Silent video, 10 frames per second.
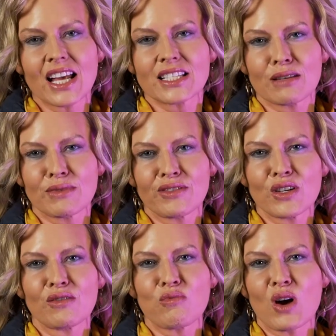Some of
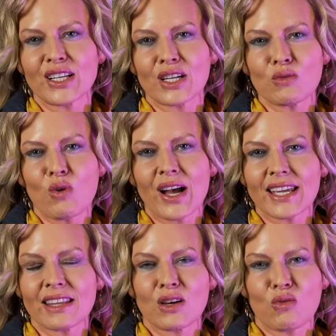you have wondered, what
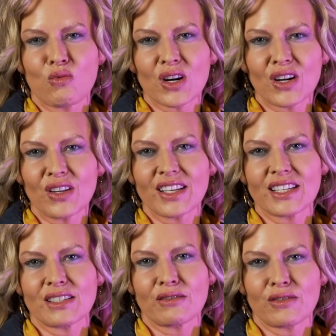in the world
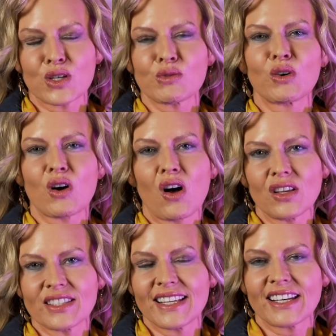is a virtual
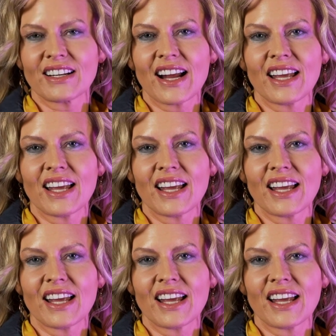call center,